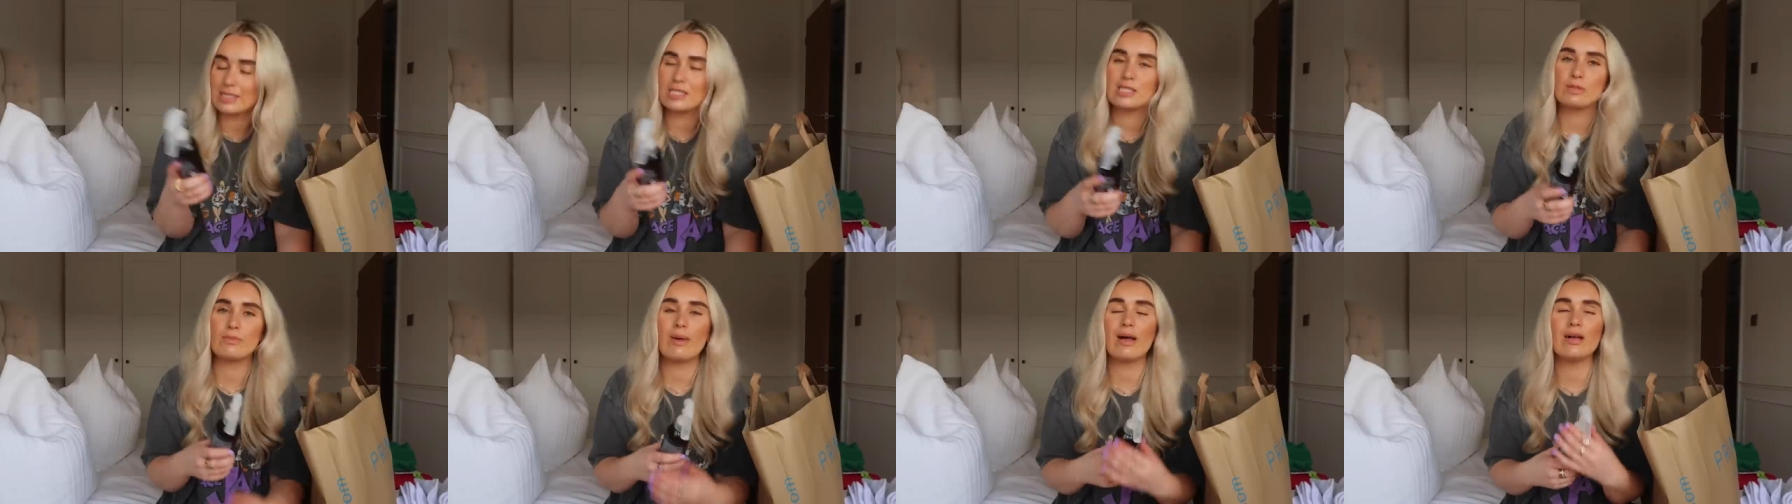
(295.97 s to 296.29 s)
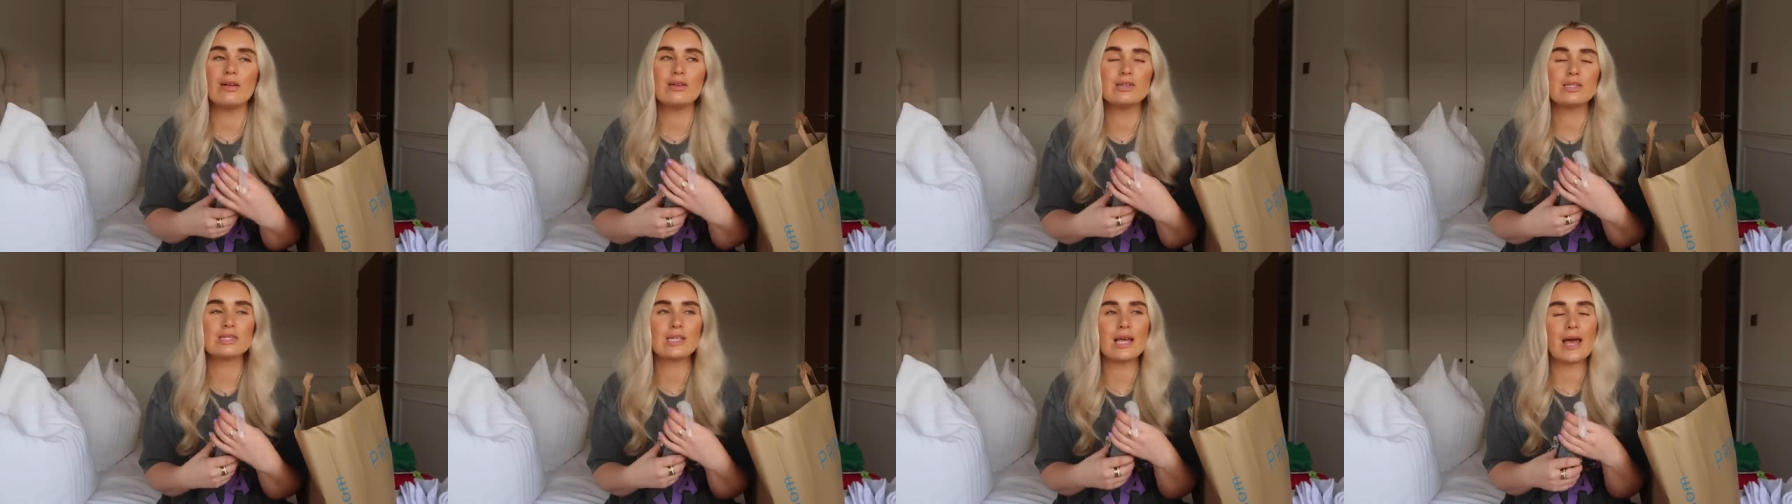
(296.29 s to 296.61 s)
It
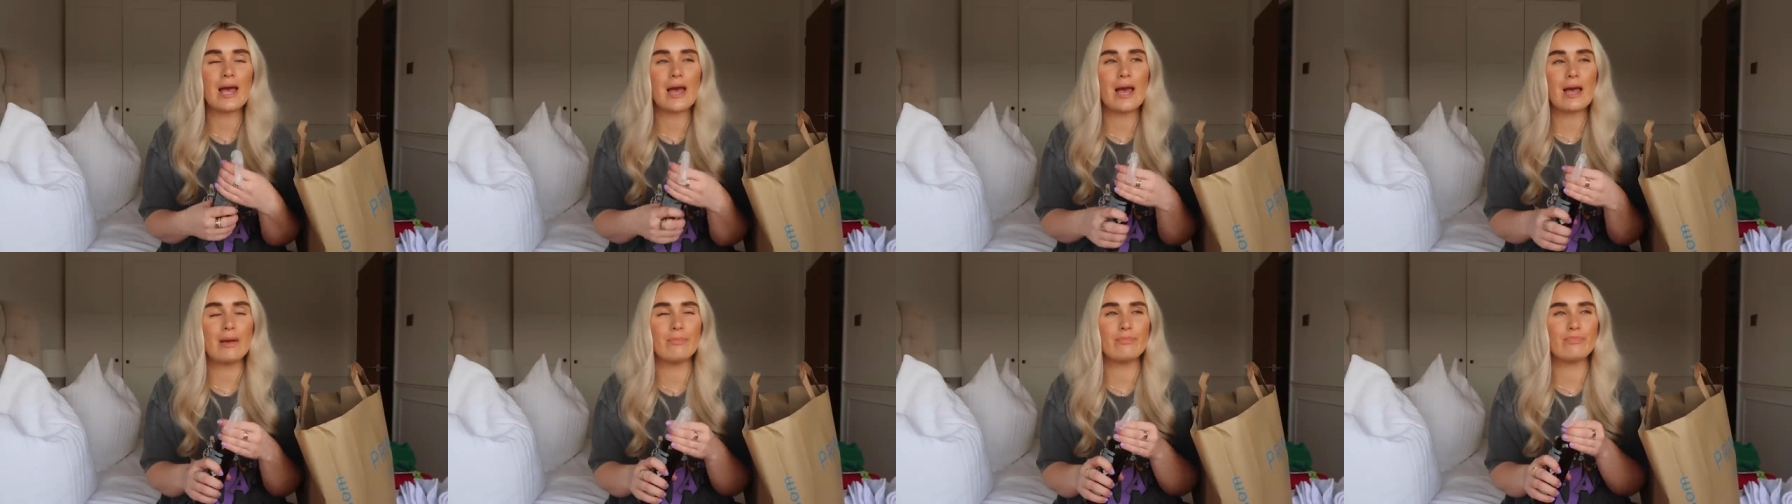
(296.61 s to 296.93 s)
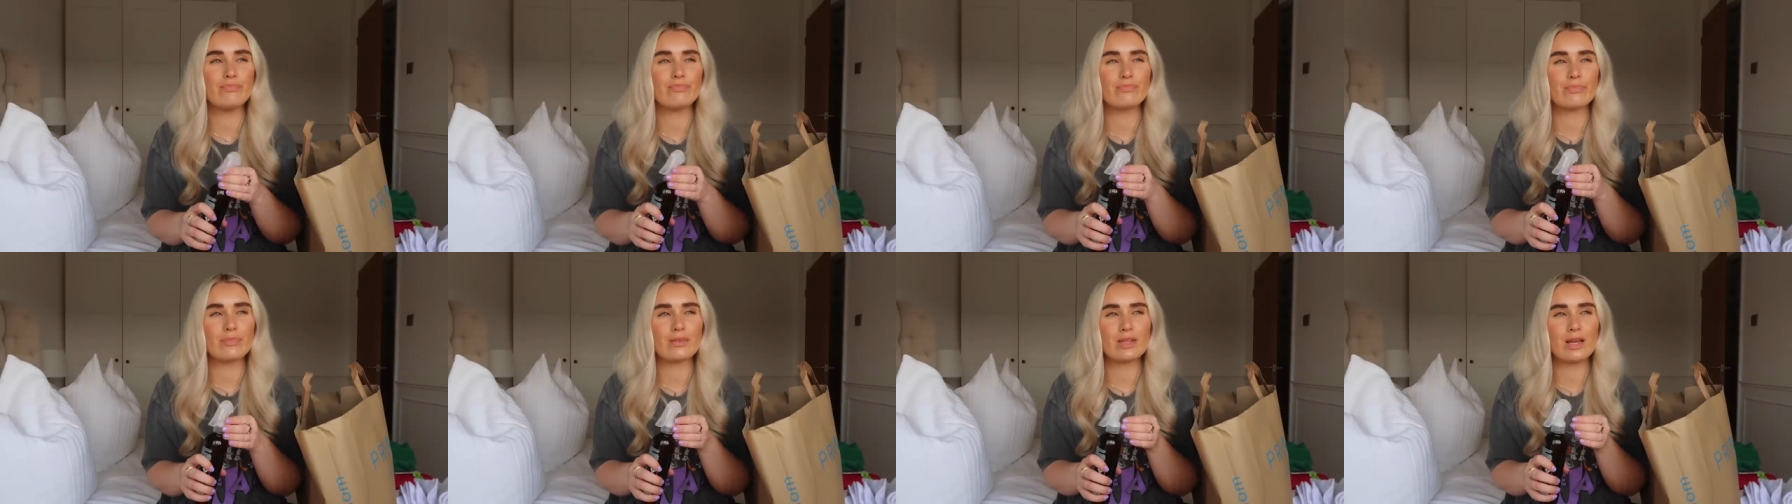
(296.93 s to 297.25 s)
smells
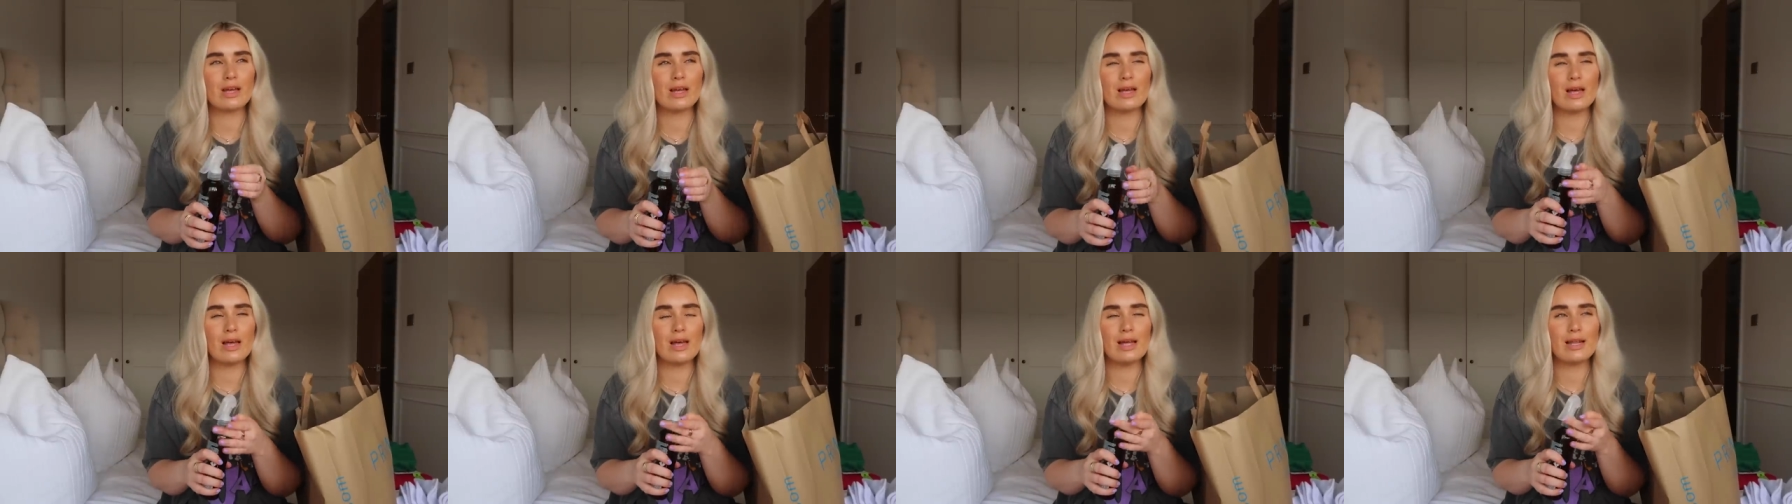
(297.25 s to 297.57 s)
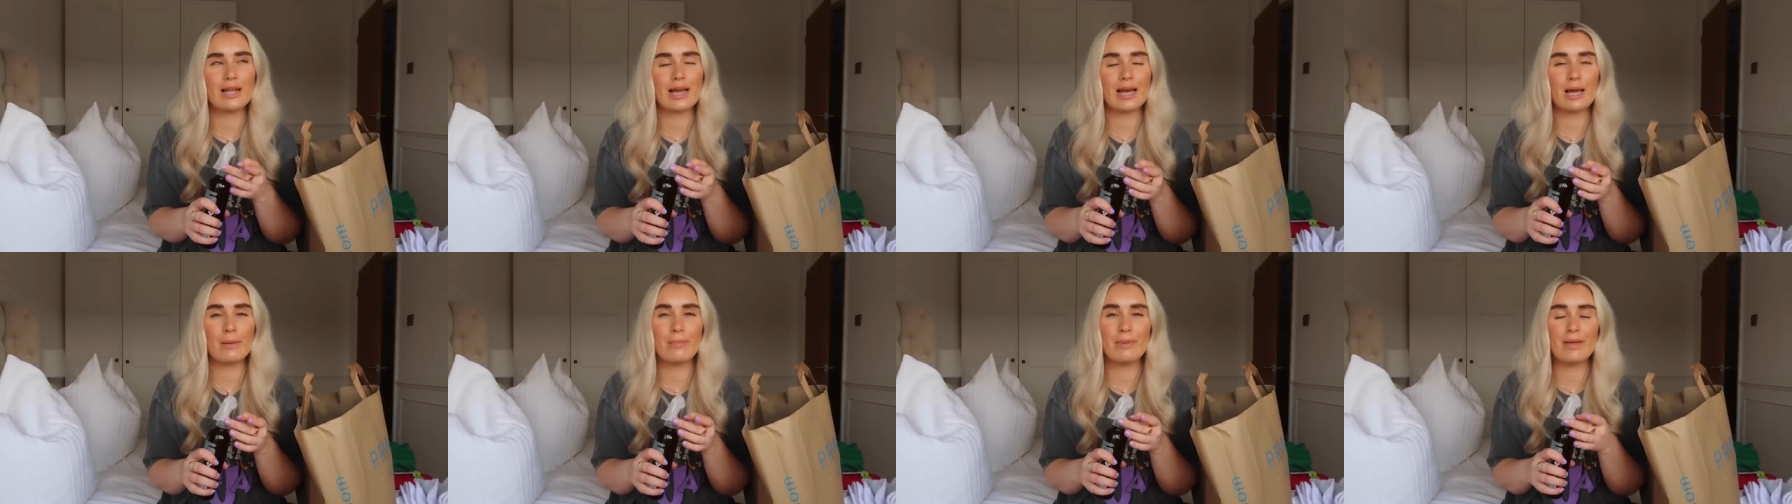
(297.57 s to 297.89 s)
um,
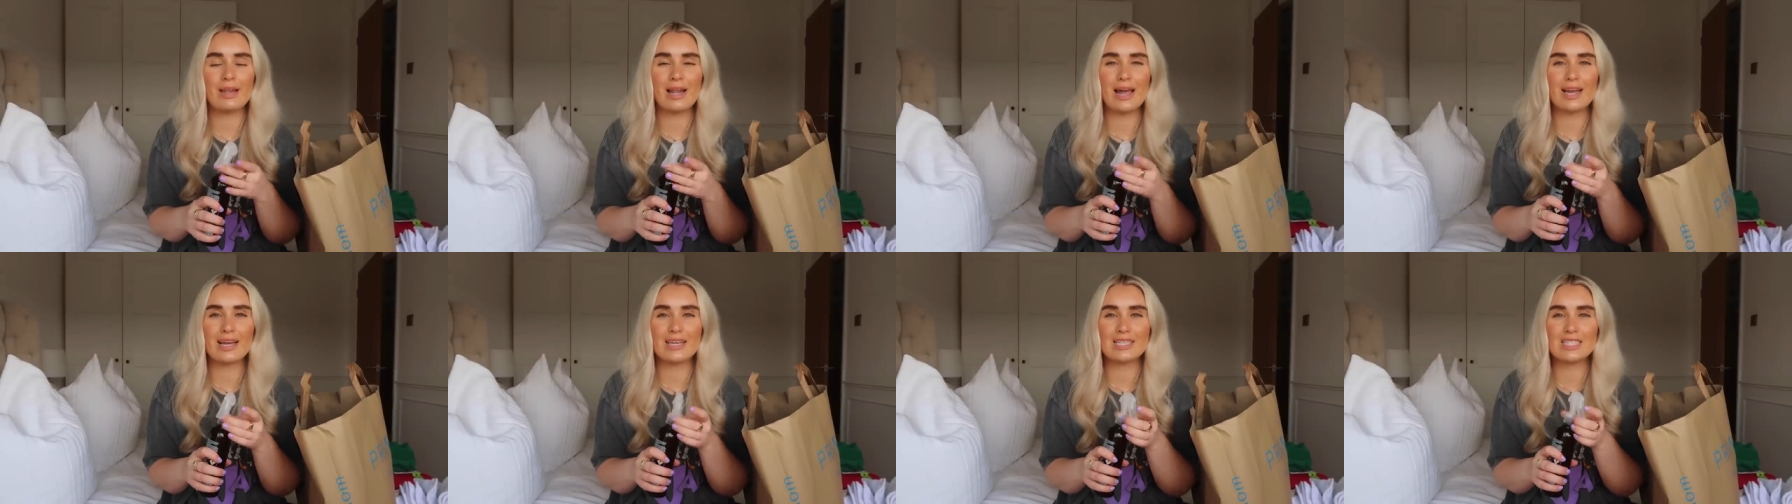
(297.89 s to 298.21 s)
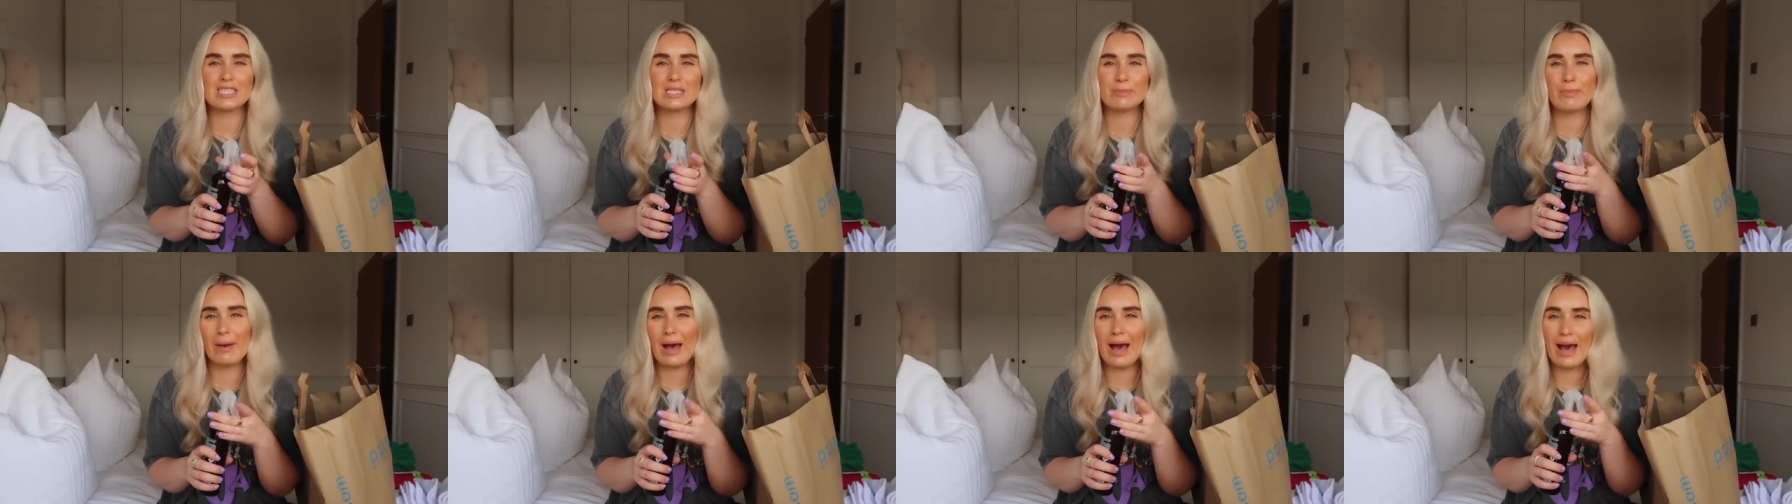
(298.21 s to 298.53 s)
like a bit like a
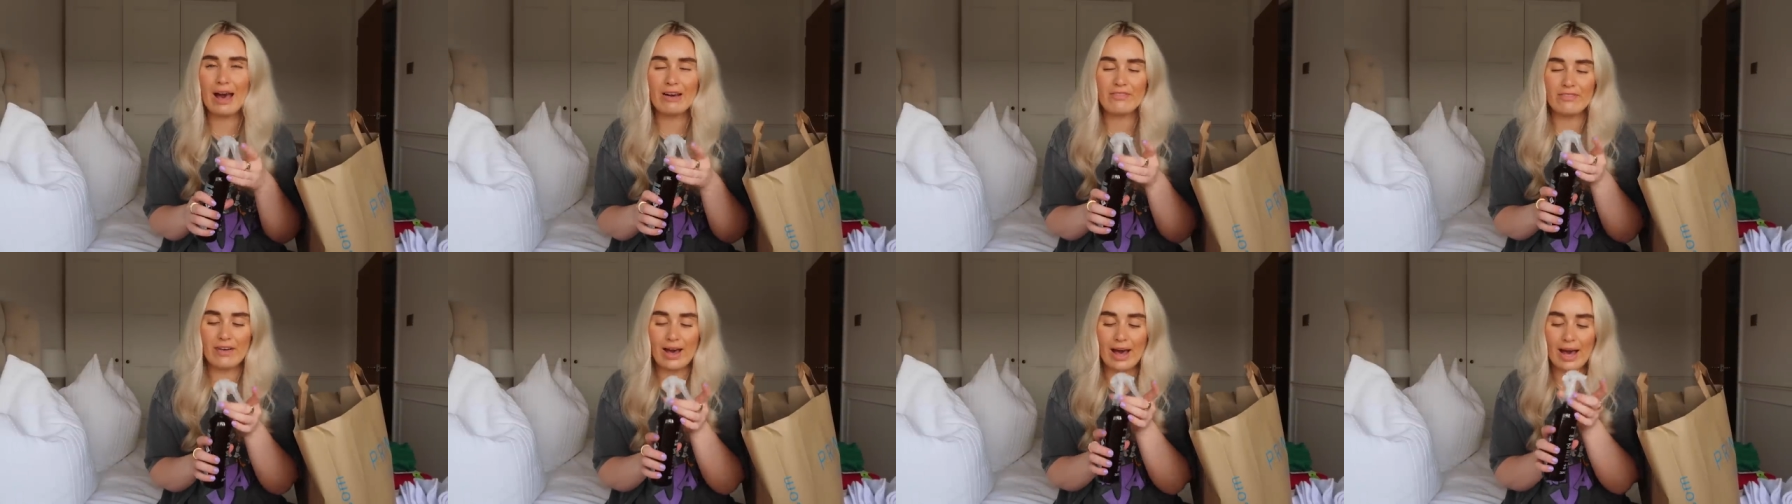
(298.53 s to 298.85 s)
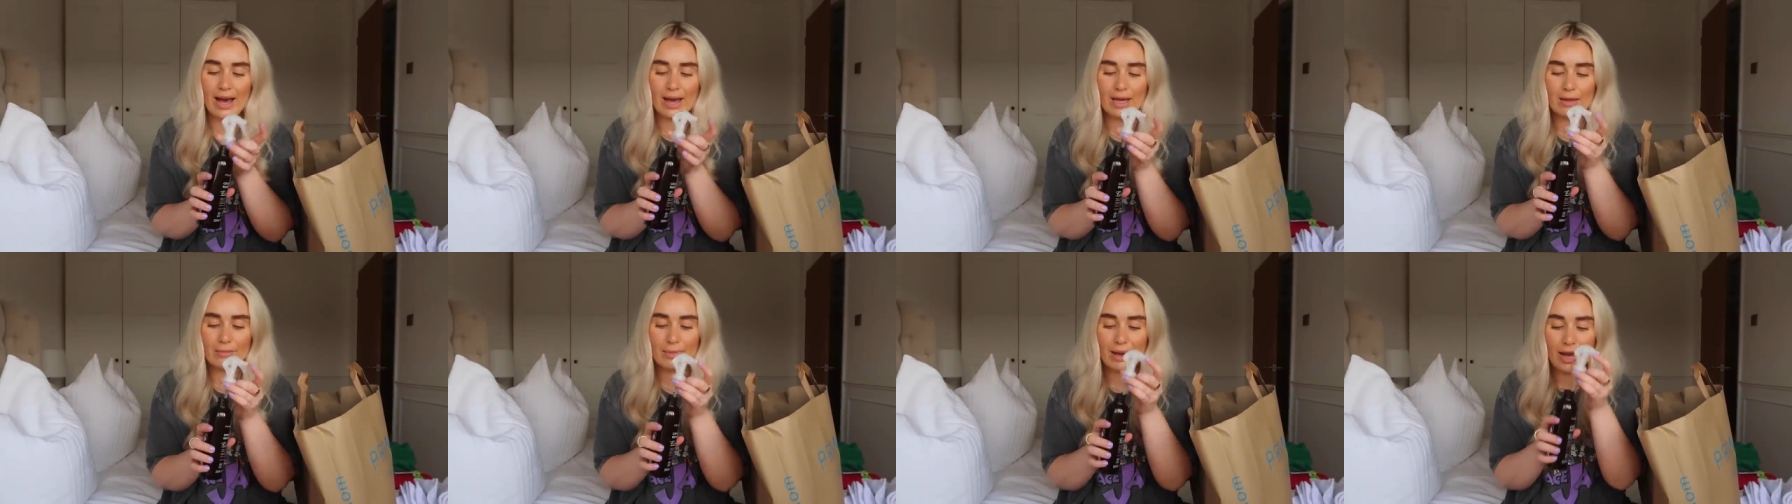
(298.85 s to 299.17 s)
spa
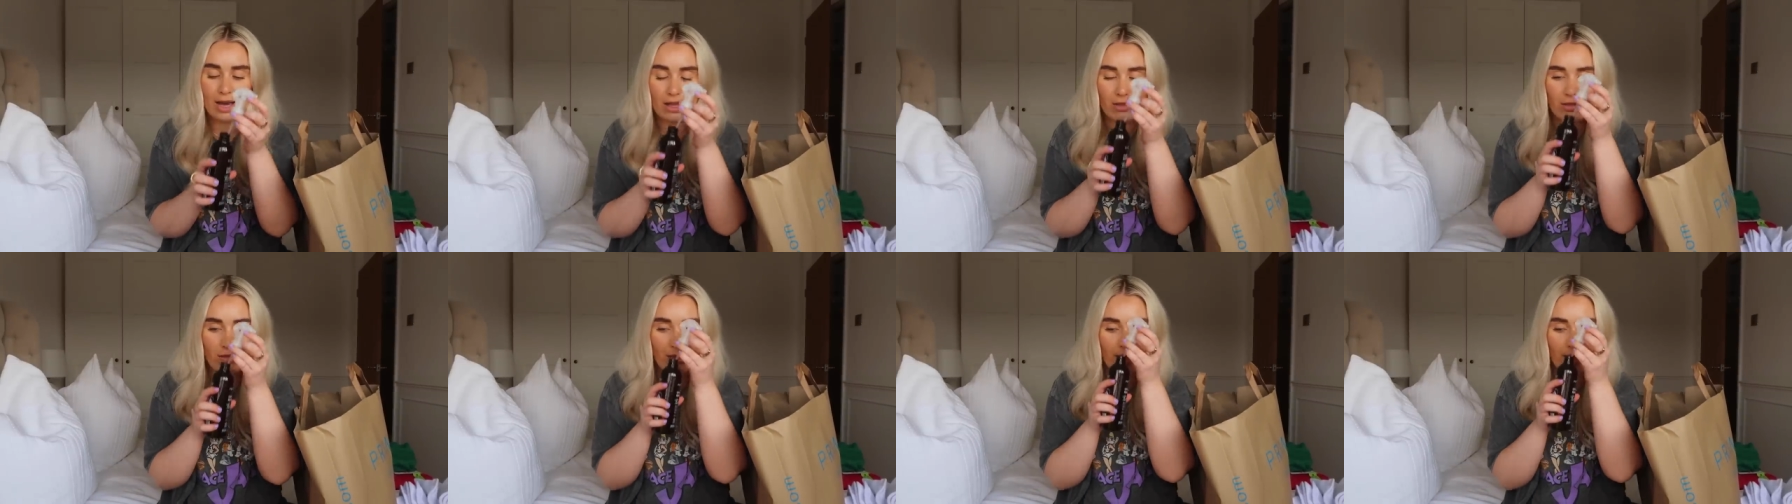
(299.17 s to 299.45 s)
vibe, I